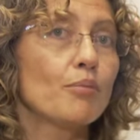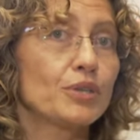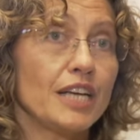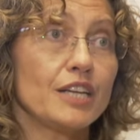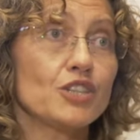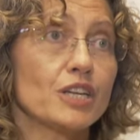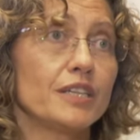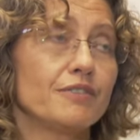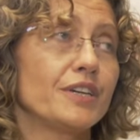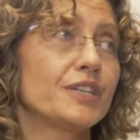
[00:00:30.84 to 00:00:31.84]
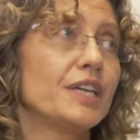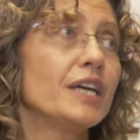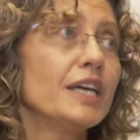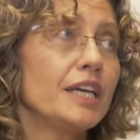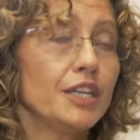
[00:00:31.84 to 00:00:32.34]
potentially very
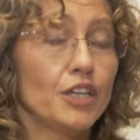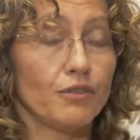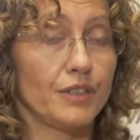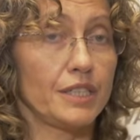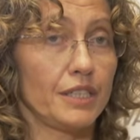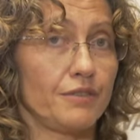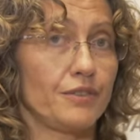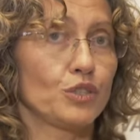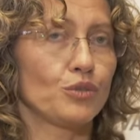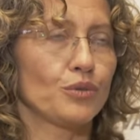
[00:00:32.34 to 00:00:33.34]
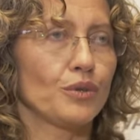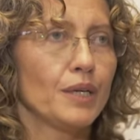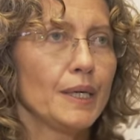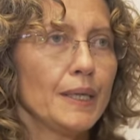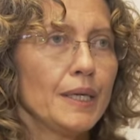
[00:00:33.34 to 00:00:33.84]
innovative tool.
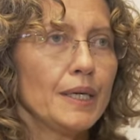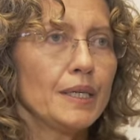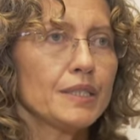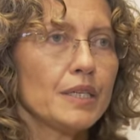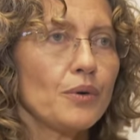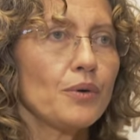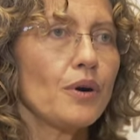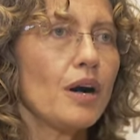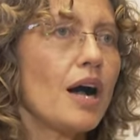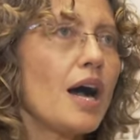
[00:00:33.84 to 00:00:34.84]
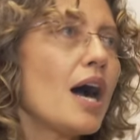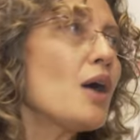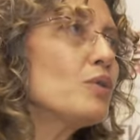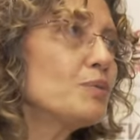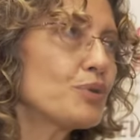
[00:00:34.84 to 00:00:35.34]
So our